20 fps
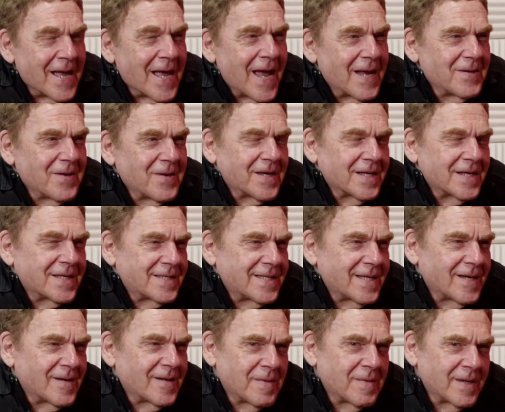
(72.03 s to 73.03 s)
So. And you can
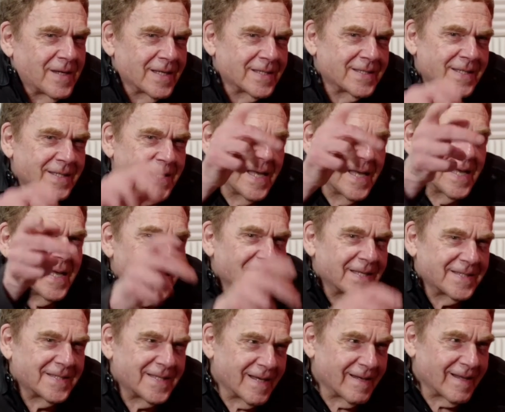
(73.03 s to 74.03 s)
tell because
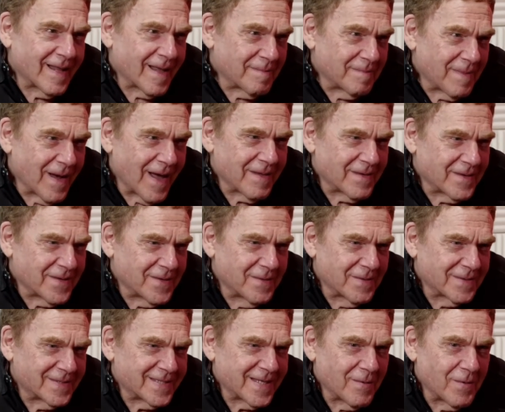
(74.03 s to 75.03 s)
instead of like bothering you,
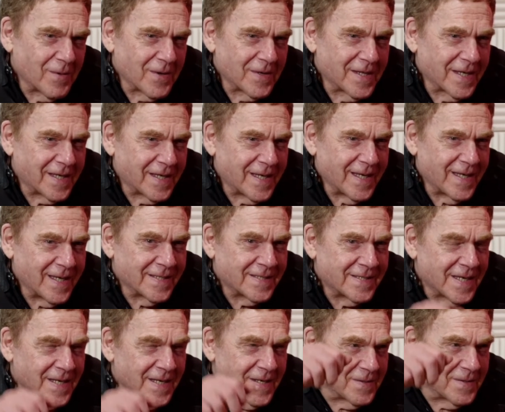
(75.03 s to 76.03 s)
would say, where are the
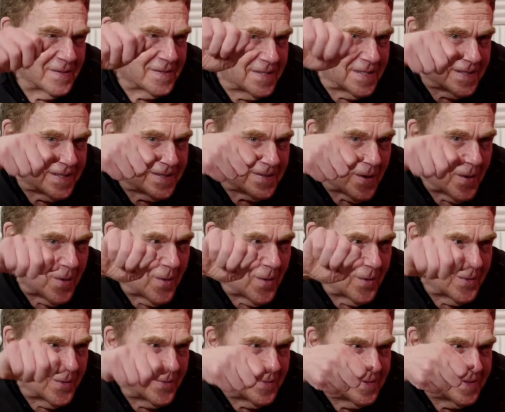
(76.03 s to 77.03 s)
keys? He used this
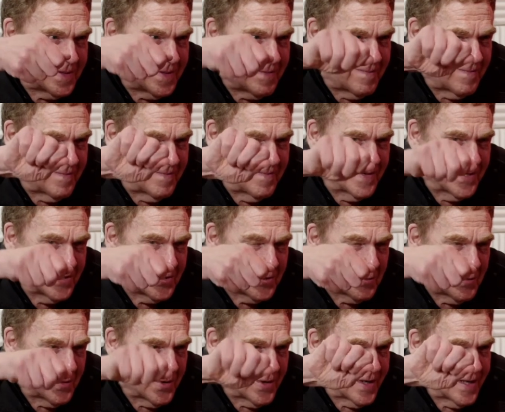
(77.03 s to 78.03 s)
old
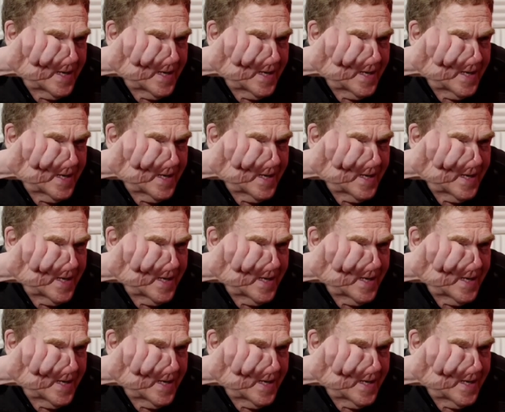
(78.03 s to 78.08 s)
visual.